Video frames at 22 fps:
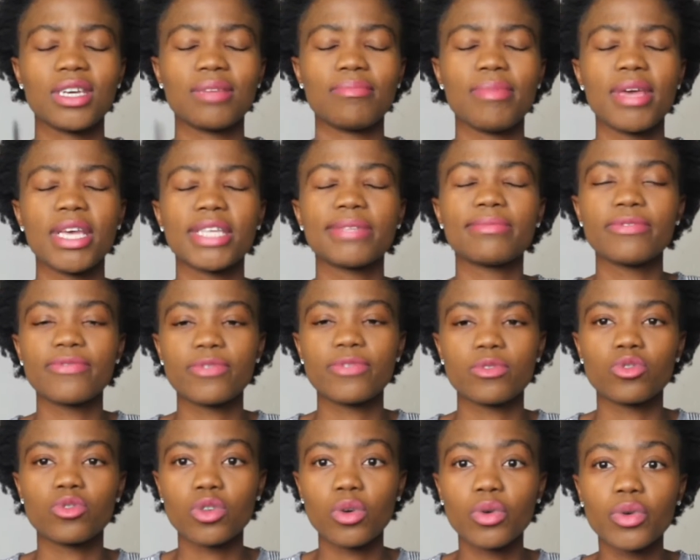It makes me
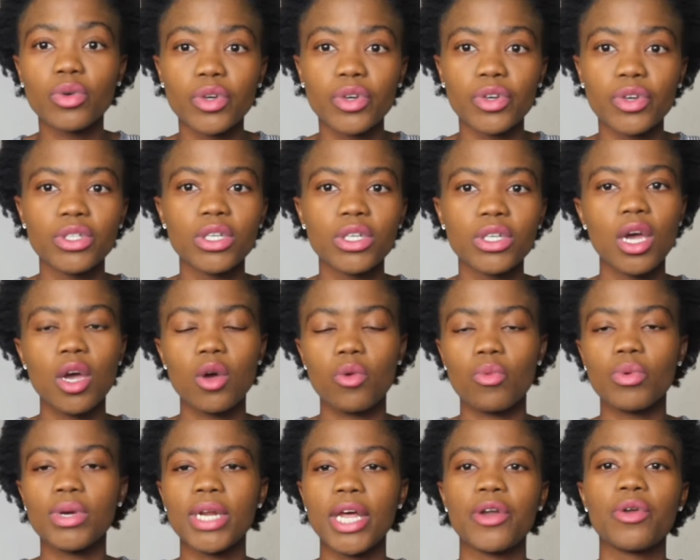feel so good
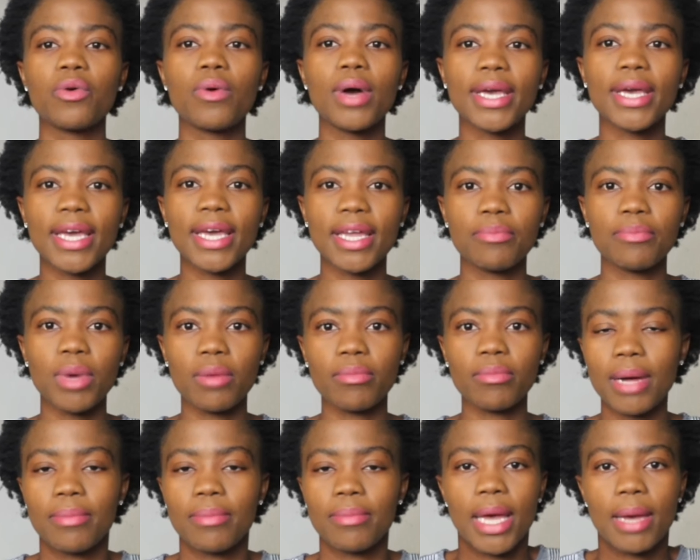when I know I can,
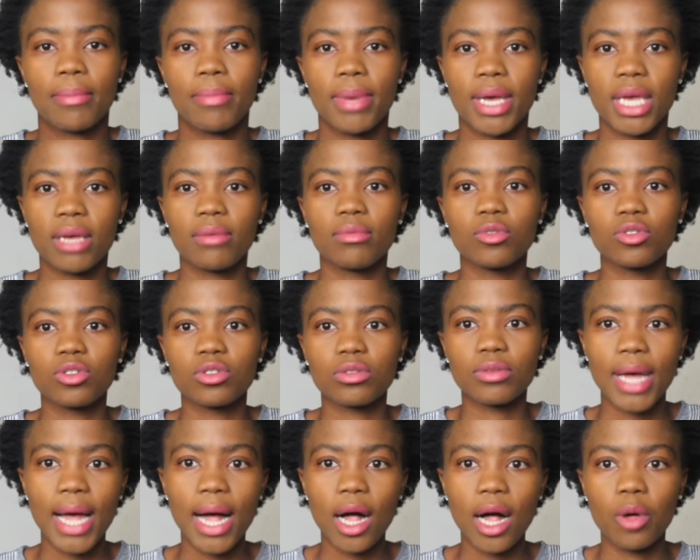I'm, I'm, I'm able
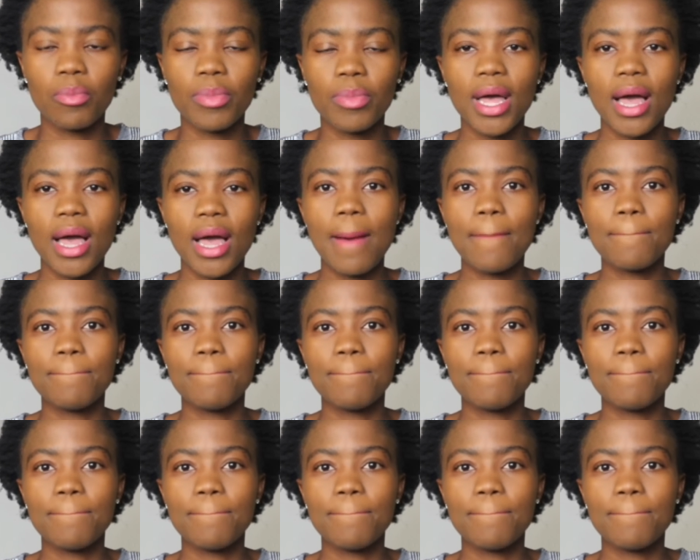to help.